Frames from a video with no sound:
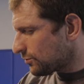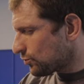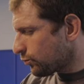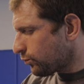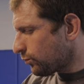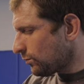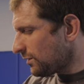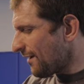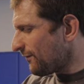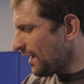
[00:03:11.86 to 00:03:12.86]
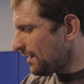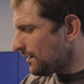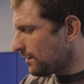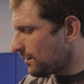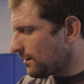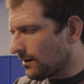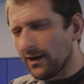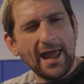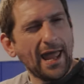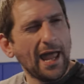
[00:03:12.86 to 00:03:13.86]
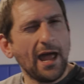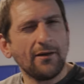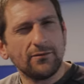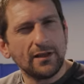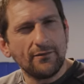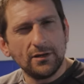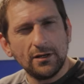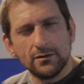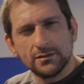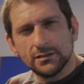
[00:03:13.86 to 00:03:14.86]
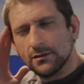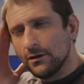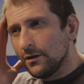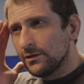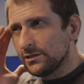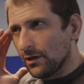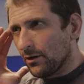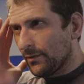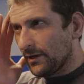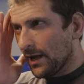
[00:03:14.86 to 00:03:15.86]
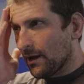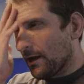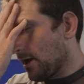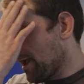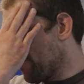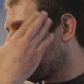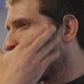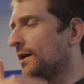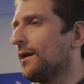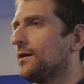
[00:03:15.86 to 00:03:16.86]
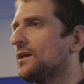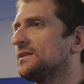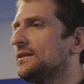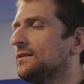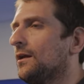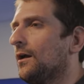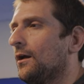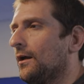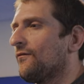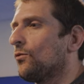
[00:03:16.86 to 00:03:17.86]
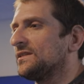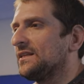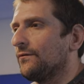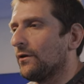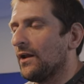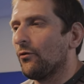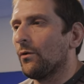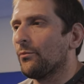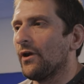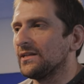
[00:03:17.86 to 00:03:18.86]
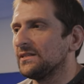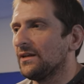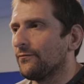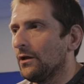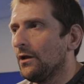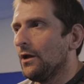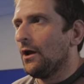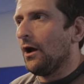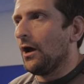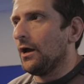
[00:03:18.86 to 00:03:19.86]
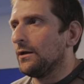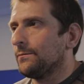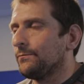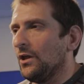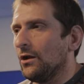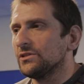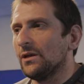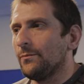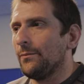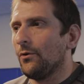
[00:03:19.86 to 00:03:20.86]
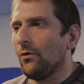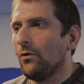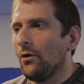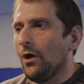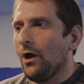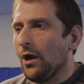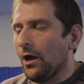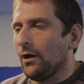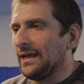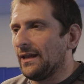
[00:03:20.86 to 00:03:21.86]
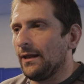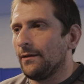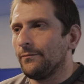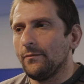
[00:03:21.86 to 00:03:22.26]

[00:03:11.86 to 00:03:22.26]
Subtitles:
11 years. So, but yeah, everyone does it. Everyone's different. Everyone progresses different. You know, some people get it,